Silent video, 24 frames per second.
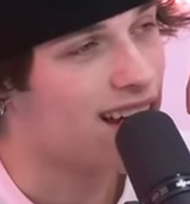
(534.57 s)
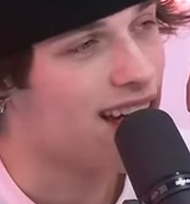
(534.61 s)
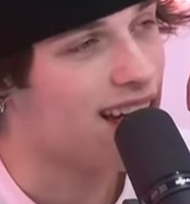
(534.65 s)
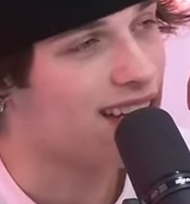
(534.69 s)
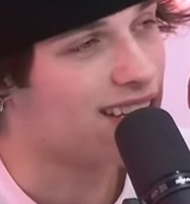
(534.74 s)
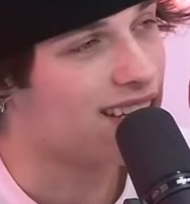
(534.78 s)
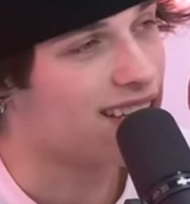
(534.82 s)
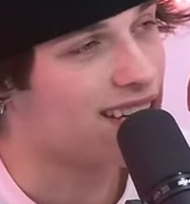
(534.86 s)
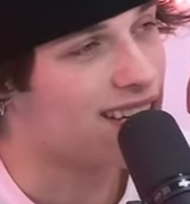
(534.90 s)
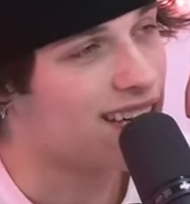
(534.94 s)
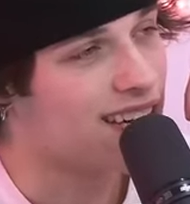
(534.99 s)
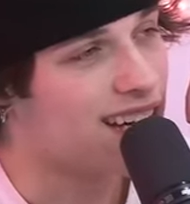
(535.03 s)

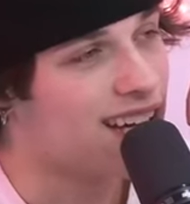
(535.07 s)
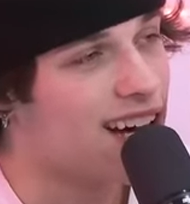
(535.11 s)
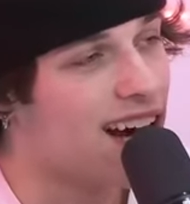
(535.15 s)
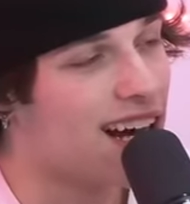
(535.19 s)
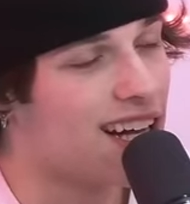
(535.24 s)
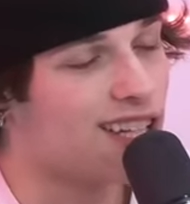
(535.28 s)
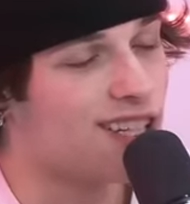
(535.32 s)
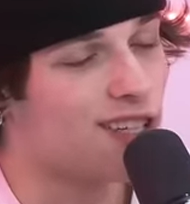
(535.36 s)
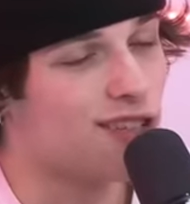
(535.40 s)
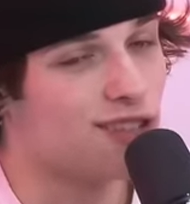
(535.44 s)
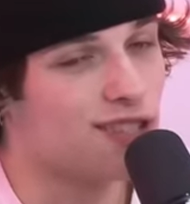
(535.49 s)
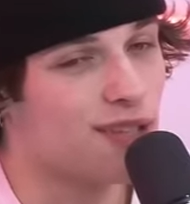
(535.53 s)
and like
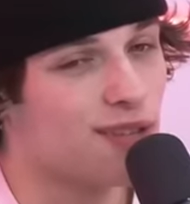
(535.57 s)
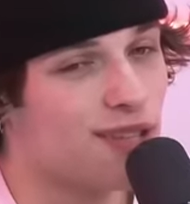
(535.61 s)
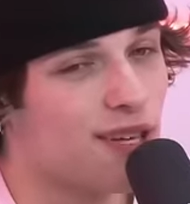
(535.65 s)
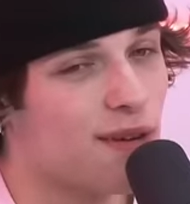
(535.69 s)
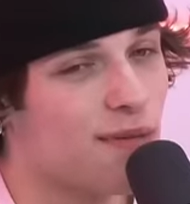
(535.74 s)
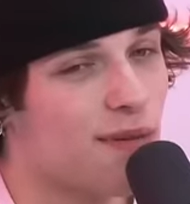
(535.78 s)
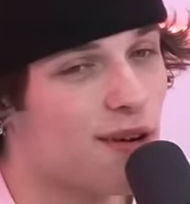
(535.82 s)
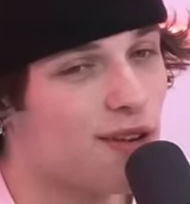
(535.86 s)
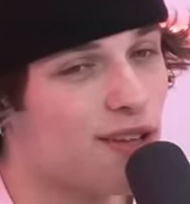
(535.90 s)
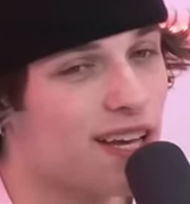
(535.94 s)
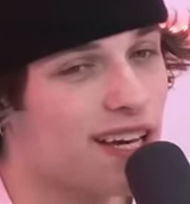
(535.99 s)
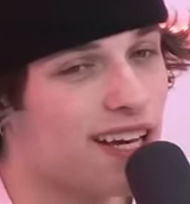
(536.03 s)
I don't know something
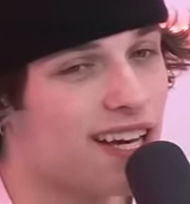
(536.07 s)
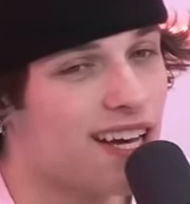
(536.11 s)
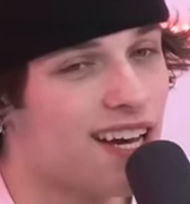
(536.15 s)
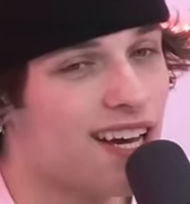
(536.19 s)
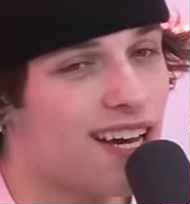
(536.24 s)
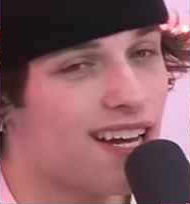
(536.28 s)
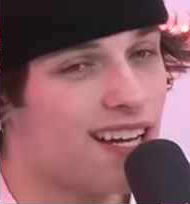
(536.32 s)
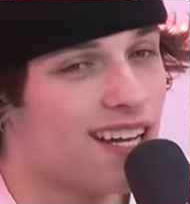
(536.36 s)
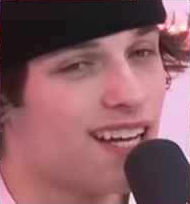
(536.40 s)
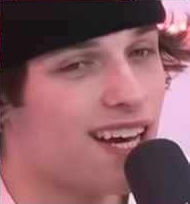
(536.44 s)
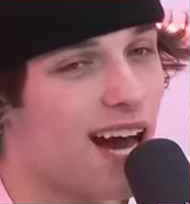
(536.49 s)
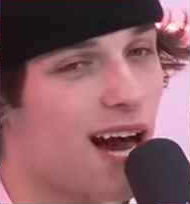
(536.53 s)
about like
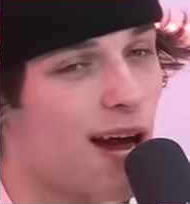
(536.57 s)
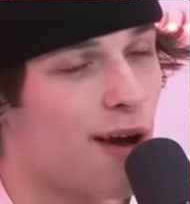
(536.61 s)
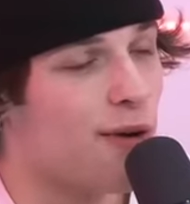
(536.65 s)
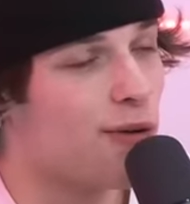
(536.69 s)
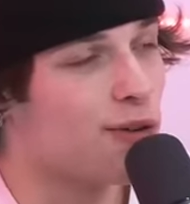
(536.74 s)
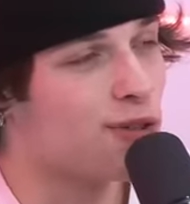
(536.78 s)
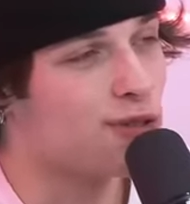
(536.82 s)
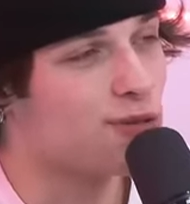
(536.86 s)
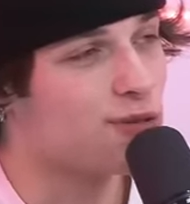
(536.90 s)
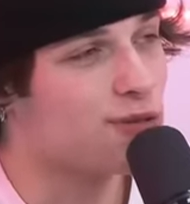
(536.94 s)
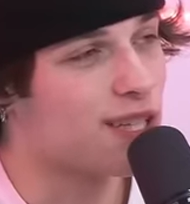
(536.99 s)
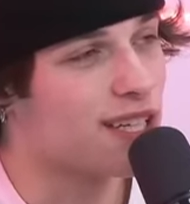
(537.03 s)
I
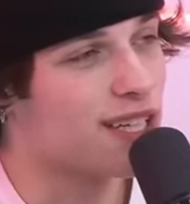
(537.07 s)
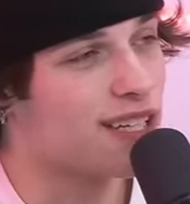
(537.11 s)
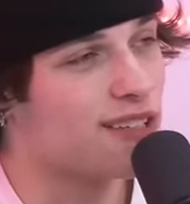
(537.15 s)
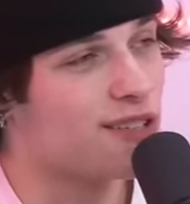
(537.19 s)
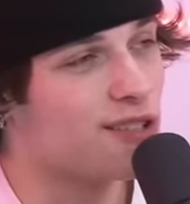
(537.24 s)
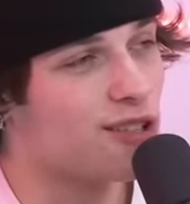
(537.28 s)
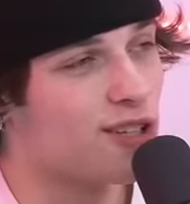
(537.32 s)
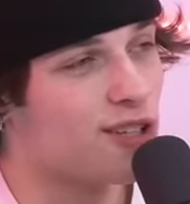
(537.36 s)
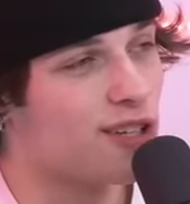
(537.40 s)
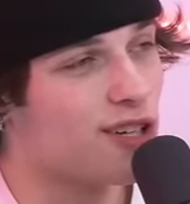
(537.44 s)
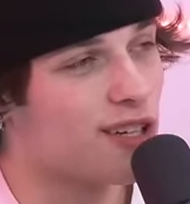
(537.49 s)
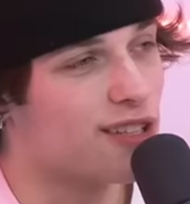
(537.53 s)
always was like
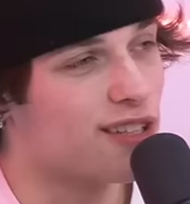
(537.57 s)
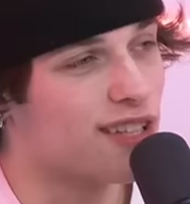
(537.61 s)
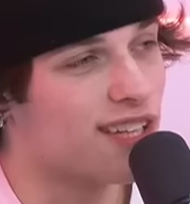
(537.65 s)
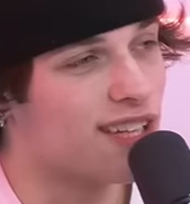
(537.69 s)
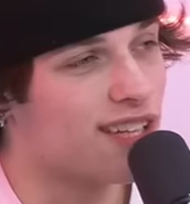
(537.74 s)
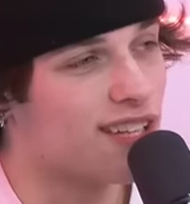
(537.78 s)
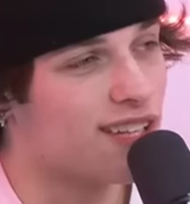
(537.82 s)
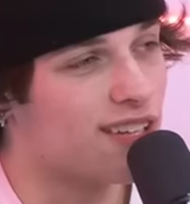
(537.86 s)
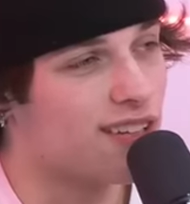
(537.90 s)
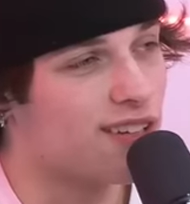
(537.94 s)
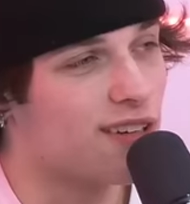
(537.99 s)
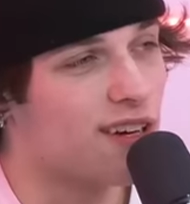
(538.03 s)
good on
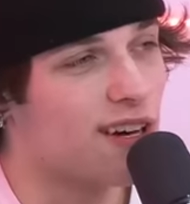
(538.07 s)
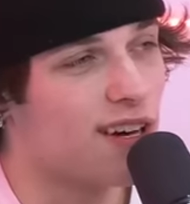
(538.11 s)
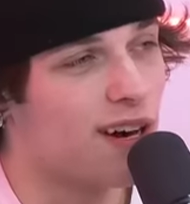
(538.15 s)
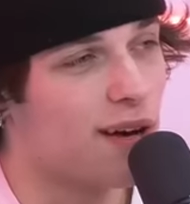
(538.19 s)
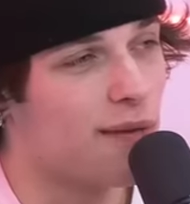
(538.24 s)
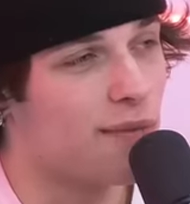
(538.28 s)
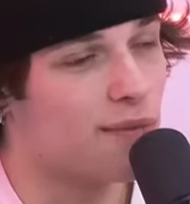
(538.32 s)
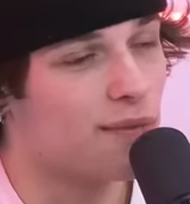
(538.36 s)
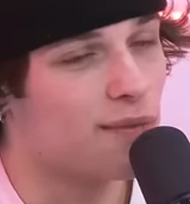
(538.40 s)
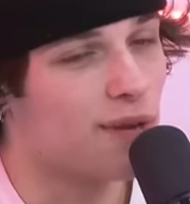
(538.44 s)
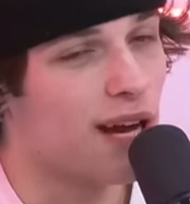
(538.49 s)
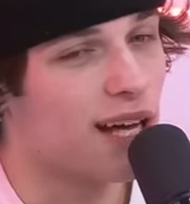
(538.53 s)

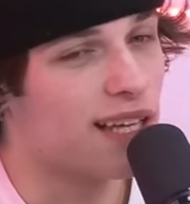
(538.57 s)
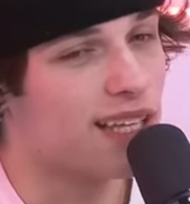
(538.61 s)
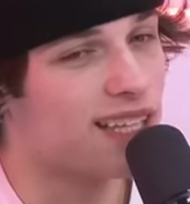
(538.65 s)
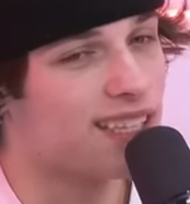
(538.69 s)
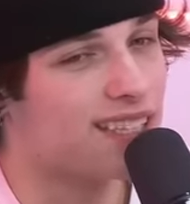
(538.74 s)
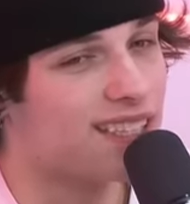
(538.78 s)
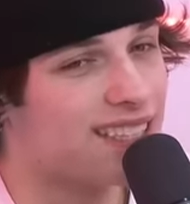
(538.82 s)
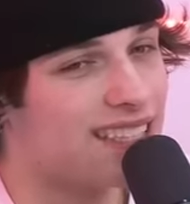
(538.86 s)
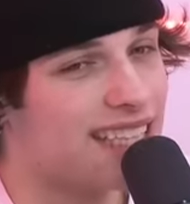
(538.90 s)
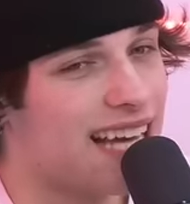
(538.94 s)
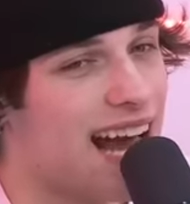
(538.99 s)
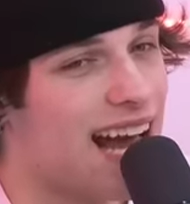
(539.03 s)
um I
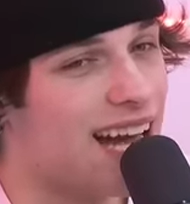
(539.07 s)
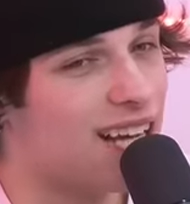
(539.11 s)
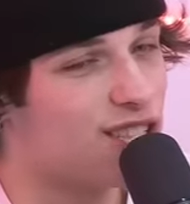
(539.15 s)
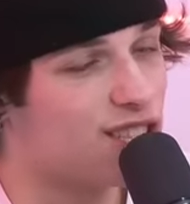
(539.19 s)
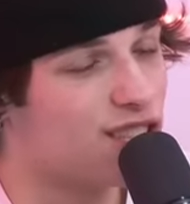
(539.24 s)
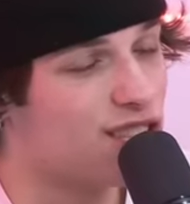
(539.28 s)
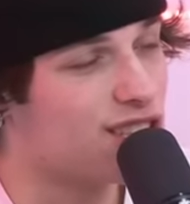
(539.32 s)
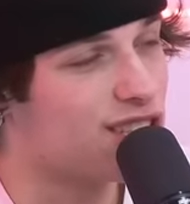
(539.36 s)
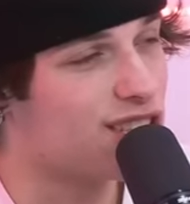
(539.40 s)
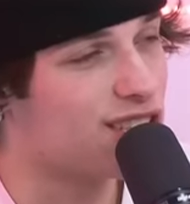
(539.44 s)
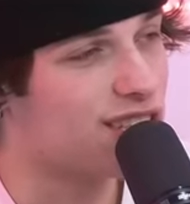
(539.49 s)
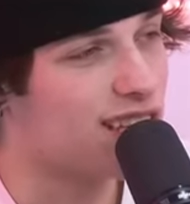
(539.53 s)
liked
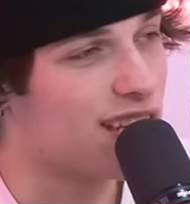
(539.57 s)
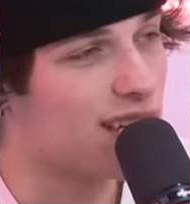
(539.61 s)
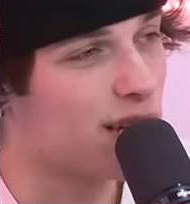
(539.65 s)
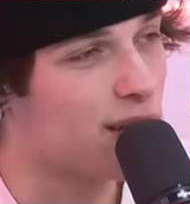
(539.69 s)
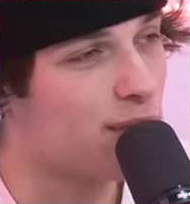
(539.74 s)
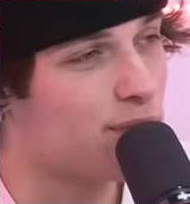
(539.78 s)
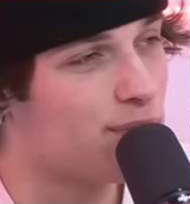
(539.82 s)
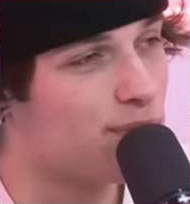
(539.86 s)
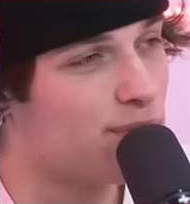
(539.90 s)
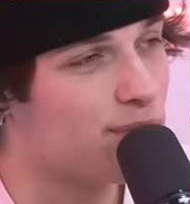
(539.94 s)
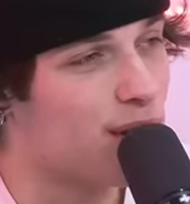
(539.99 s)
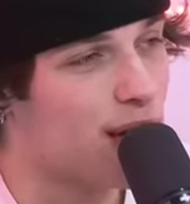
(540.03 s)
gadgets and like
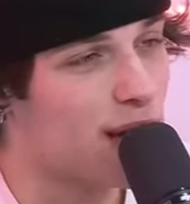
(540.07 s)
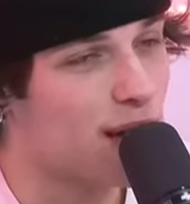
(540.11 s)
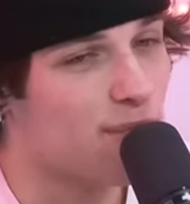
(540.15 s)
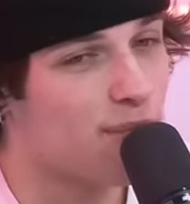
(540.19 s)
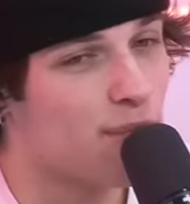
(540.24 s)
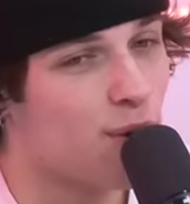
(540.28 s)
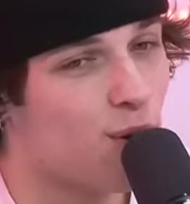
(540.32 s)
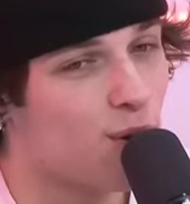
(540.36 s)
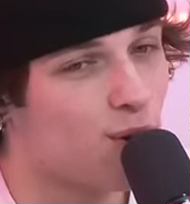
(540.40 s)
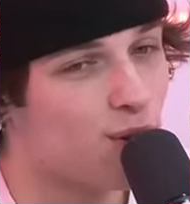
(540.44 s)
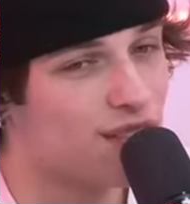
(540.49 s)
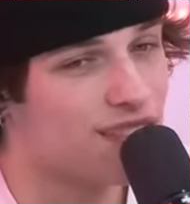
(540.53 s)
like
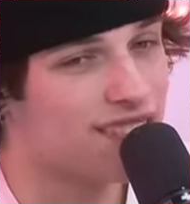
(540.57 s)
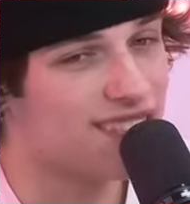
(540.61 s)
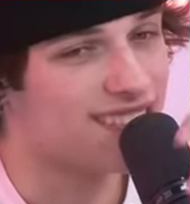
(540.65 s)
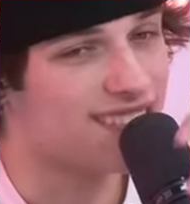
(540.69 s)
police